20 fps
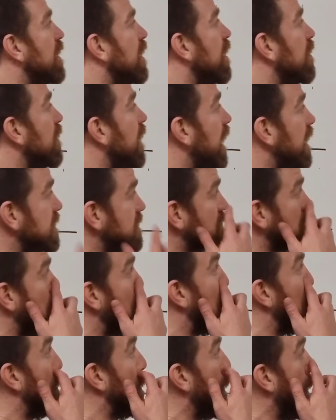All right,
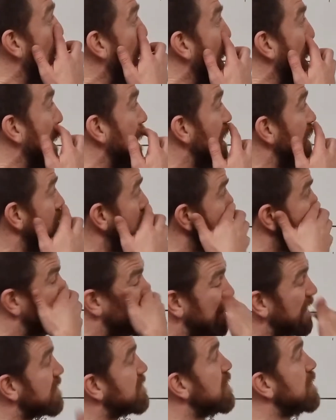so here
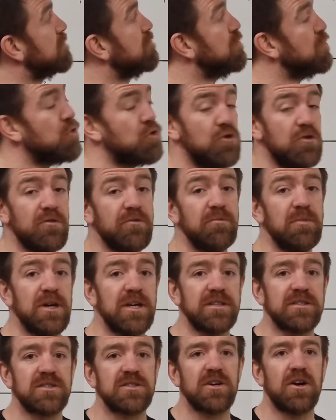we can turn
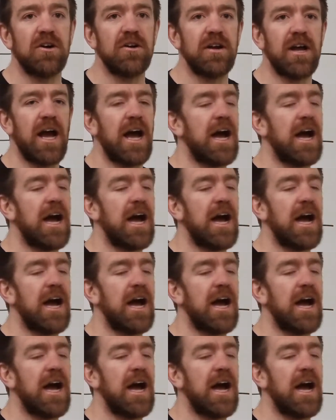movement. So